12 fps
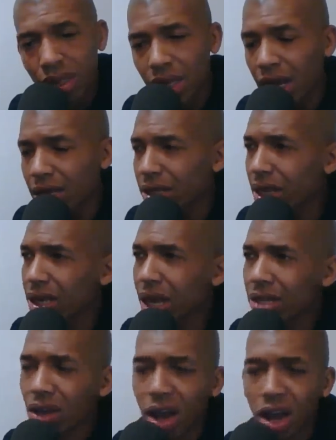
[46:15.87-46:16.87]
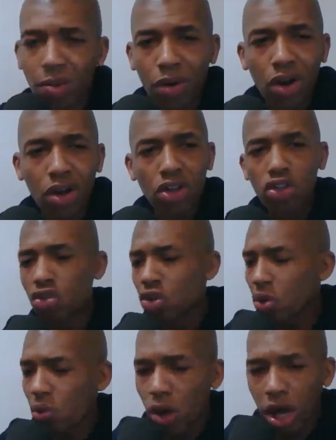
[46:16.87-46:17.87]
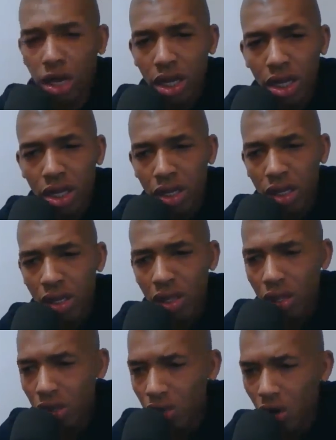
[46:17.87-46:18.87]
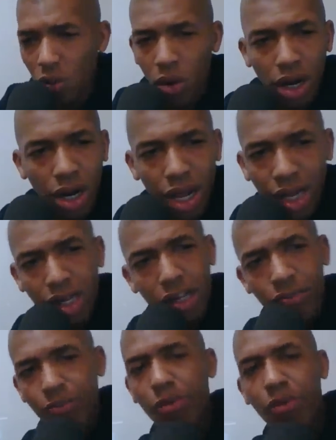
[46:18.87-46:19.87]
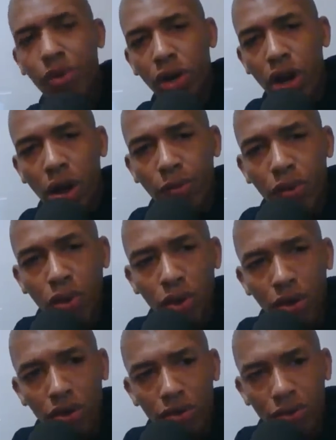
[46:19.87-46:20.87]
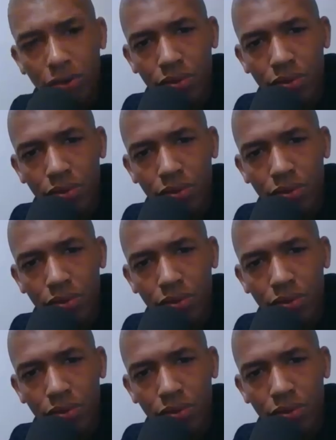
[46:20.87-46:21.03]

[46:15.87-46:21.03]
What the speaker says: That's horrible. You don't want to let these people in our borders